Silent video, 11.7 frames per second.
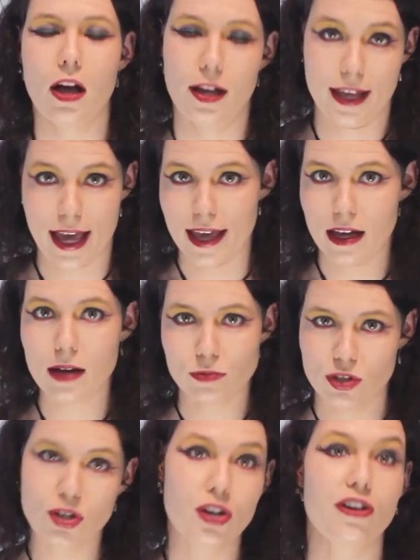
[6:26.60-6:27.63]
Okay, I'm
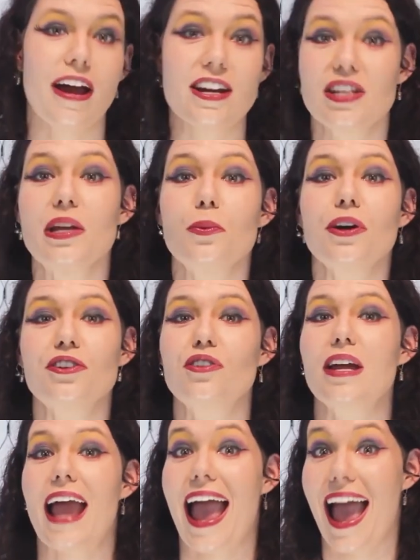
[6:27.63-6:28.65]
sure you're actually
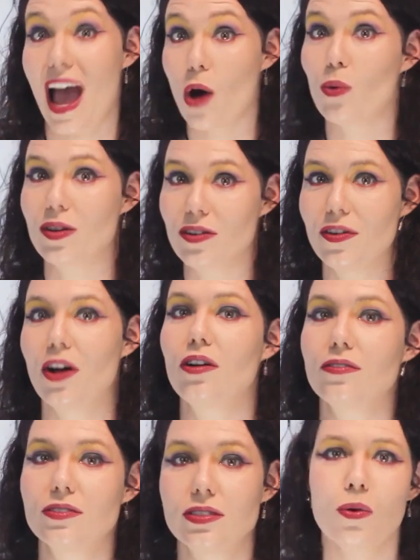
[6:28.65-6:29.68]
wondering how it
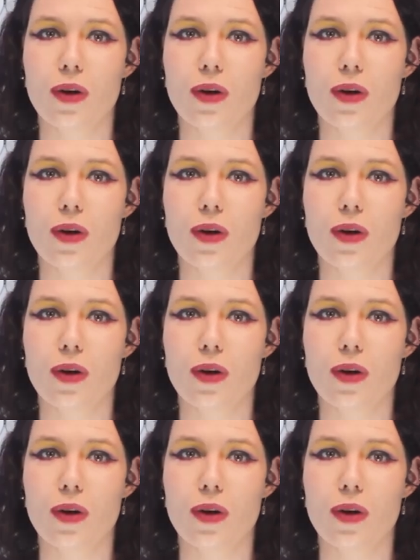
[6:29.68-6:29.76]
evolved.